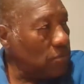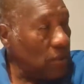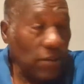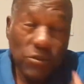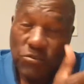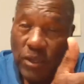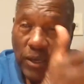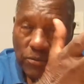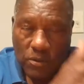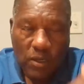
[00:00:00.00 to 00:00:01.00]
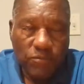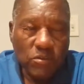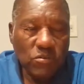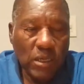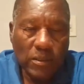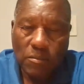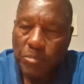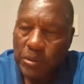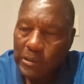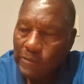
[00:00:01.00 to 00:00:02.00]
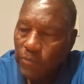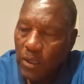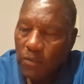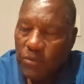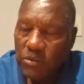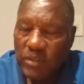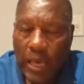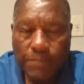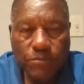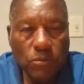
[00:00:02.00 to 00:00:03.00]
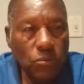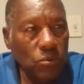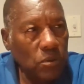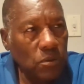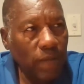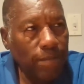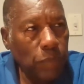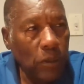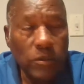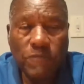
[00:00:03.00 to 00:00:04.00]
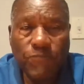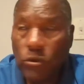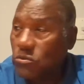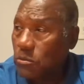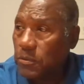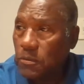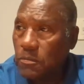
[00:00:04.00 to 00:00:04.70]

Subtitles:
and the governor signed a bill that is absolutely unenforceable.